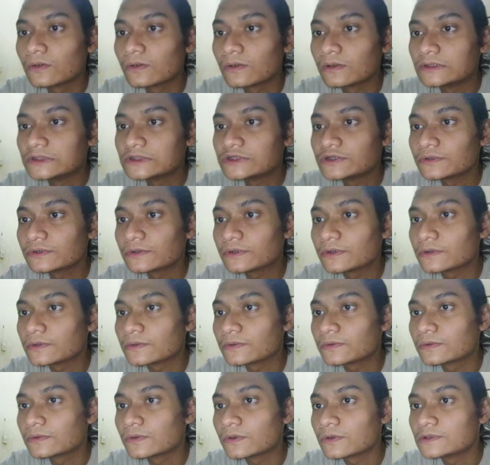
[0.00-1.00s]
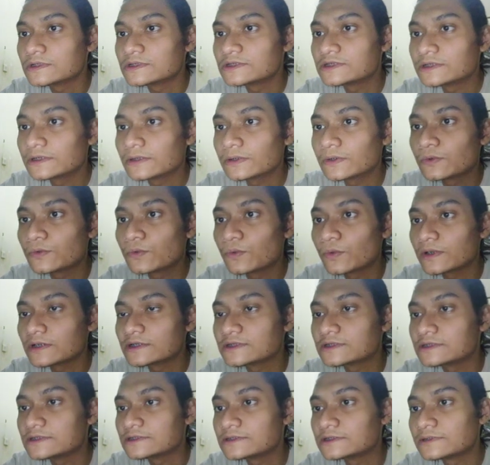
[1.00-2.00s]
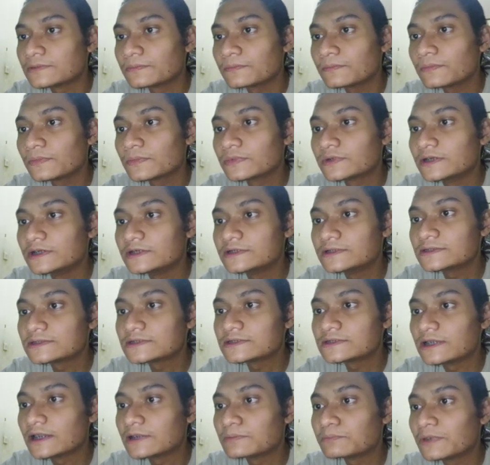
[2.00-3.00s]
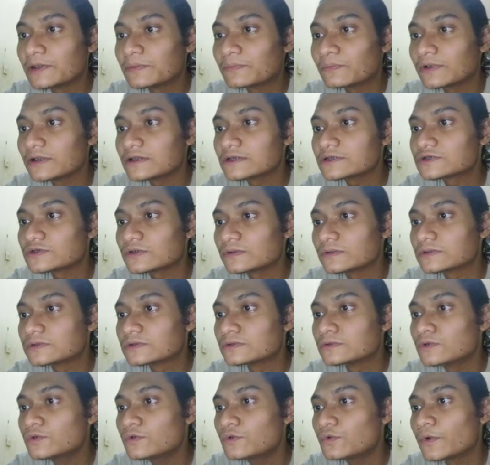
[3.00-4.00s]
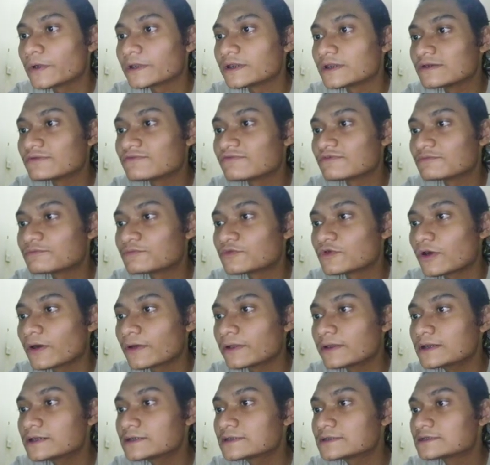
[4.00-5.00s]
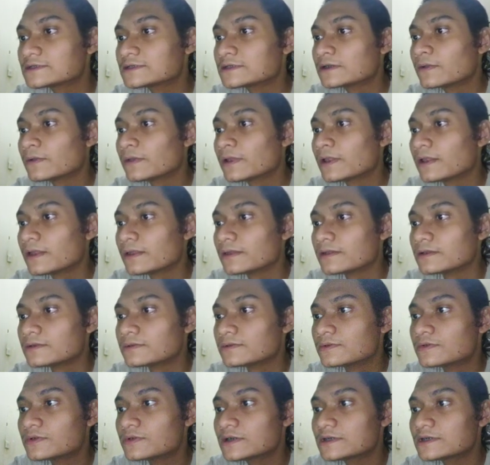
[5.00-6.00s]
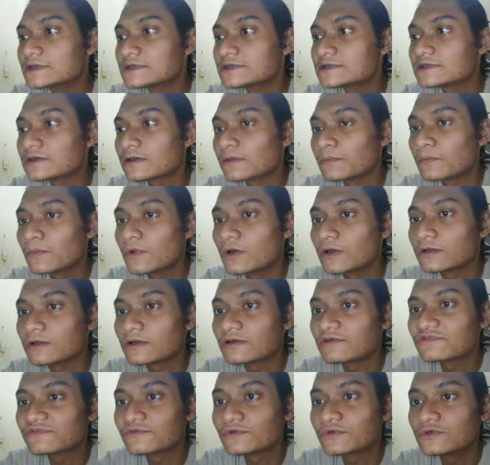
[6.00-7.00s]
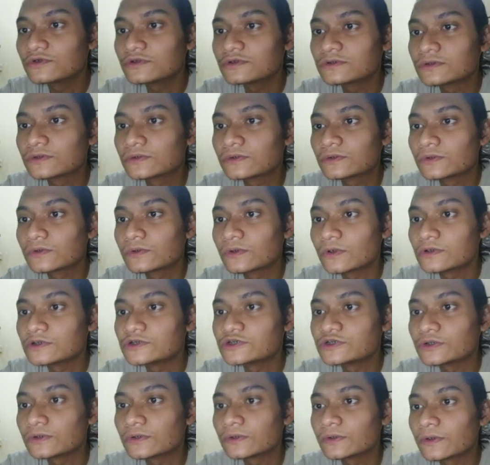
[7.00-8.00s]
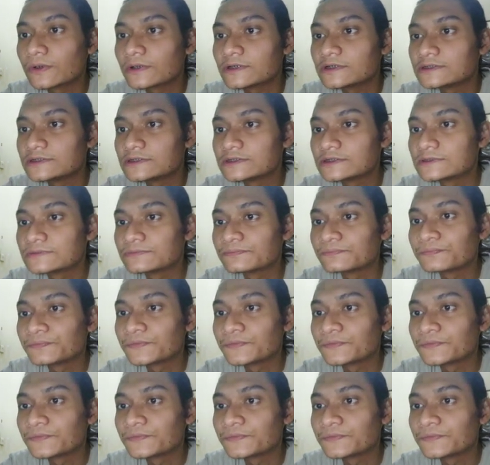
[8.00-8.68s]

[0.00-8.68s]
Consequentialism teaches that people should do whatever products the greatest amount of good consequence.